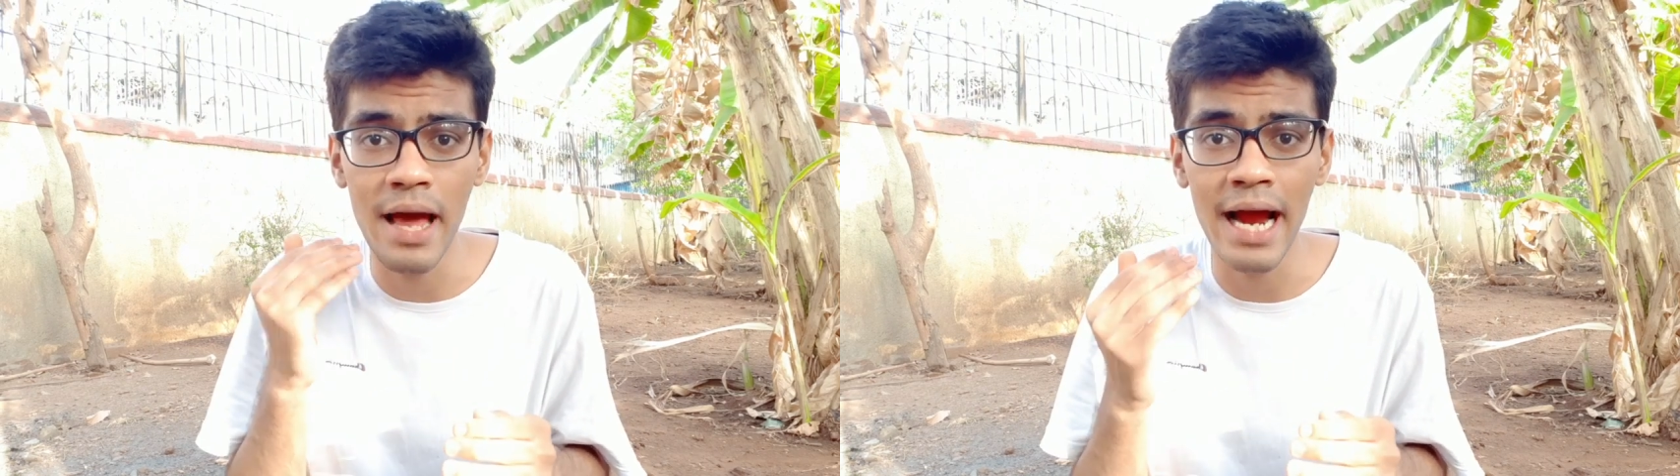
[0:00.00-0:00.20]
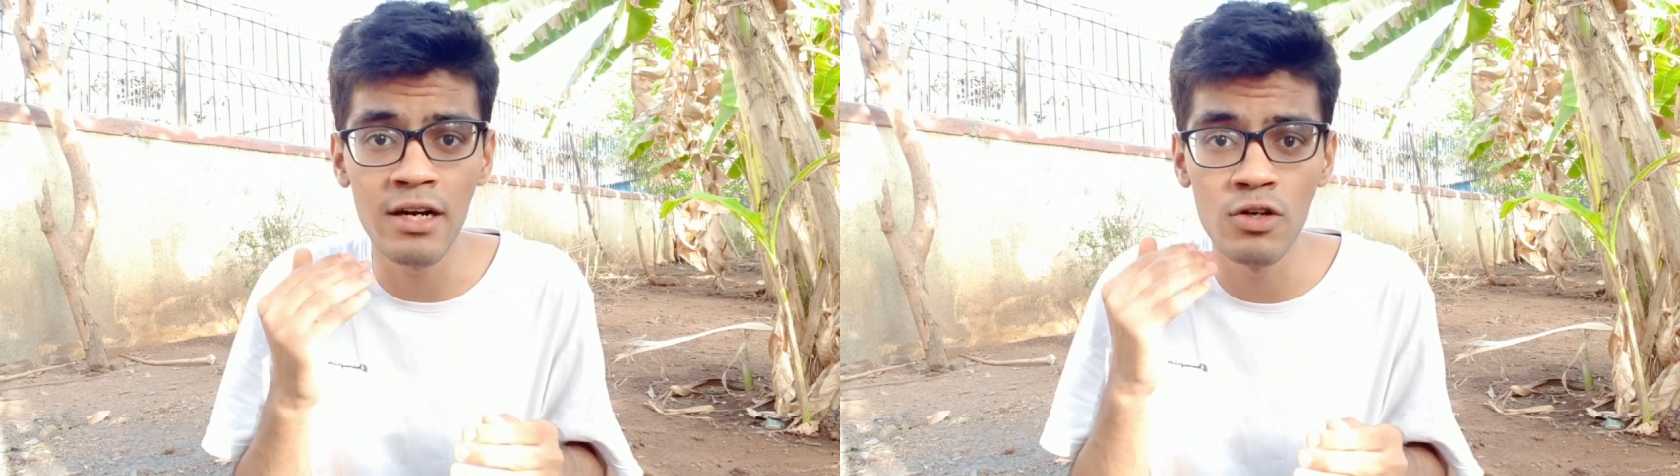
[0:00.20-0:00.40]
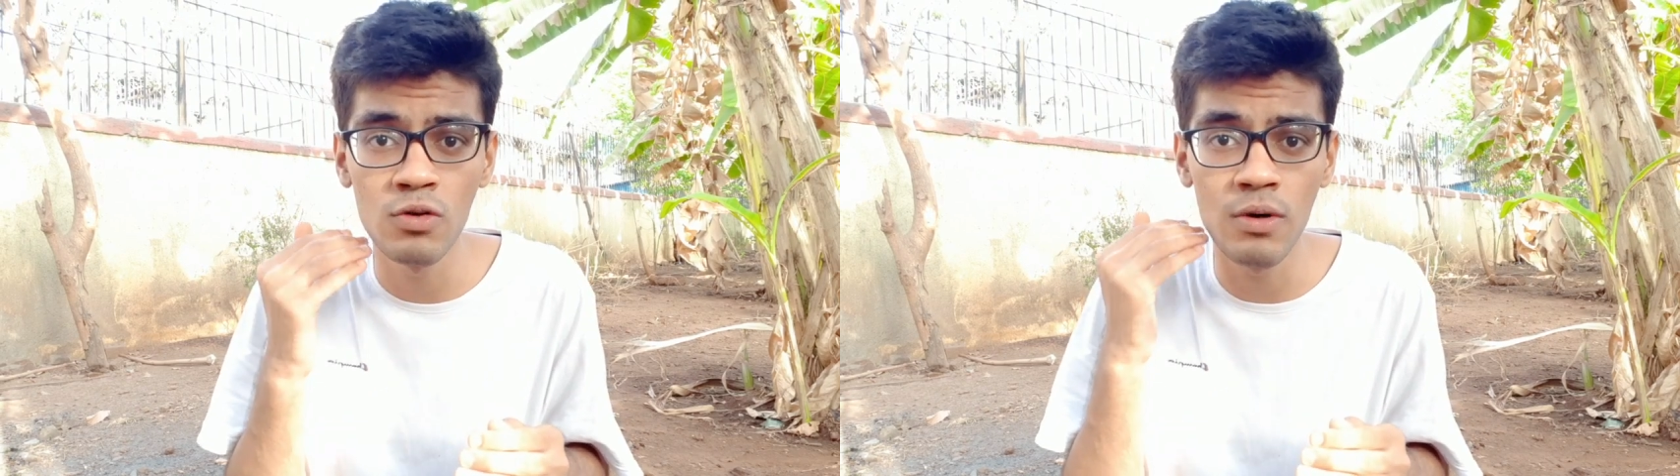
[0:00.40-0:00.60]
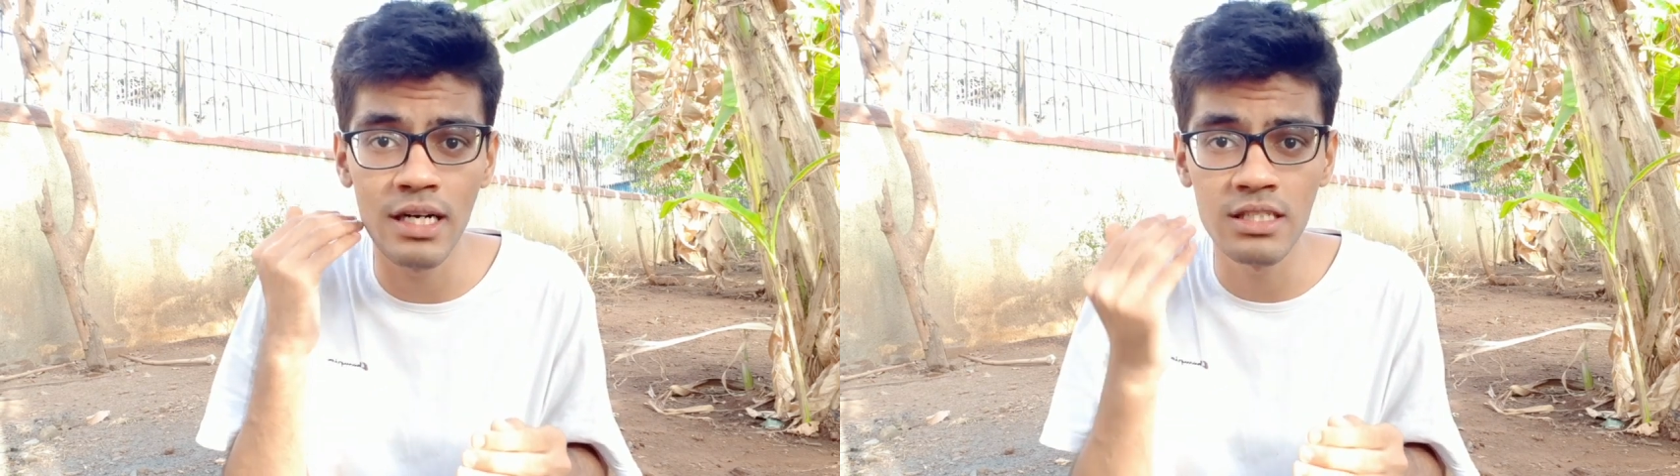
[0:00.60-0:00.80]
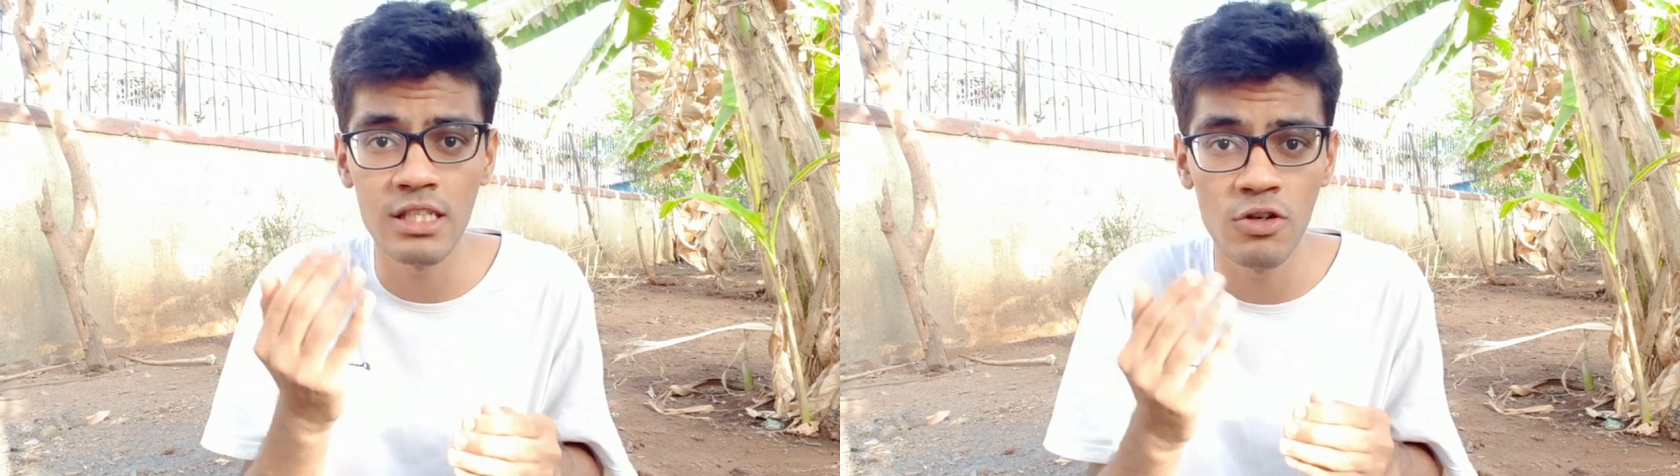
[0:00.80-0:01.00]
back
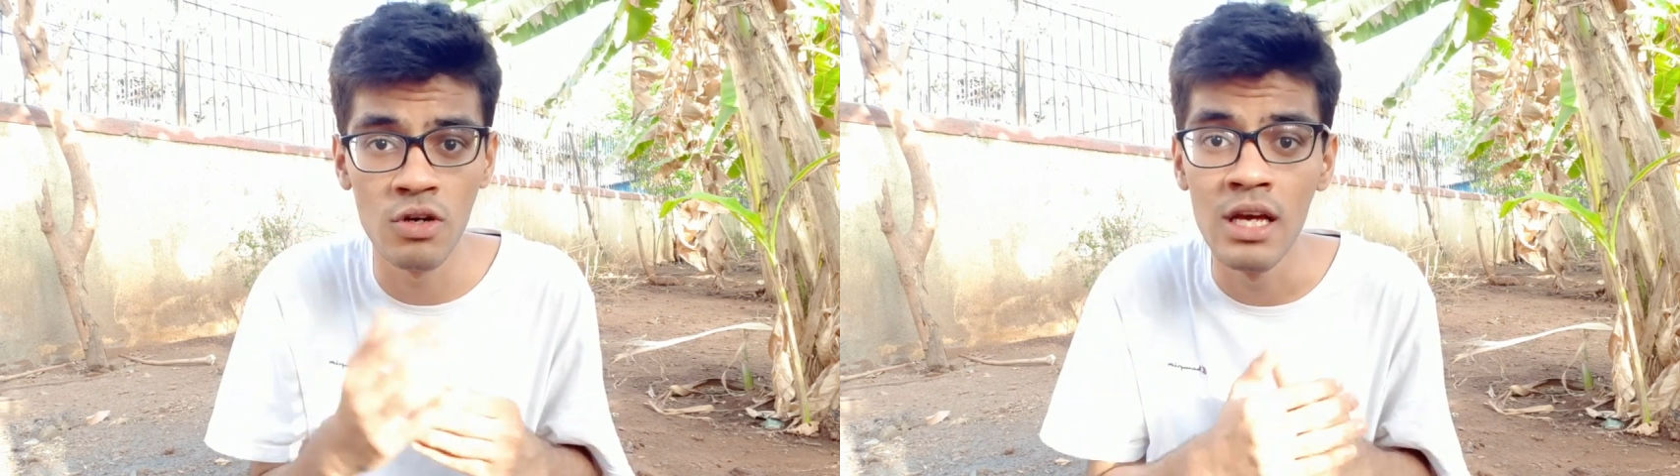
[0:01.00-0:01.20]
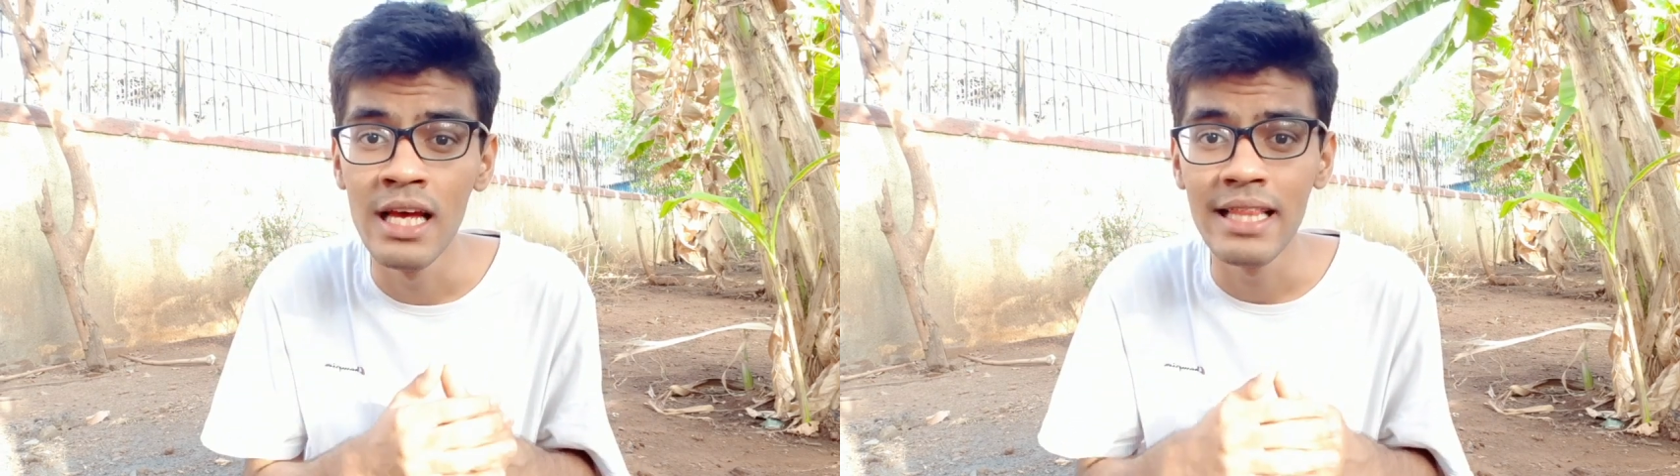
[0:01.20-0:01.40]
towards you.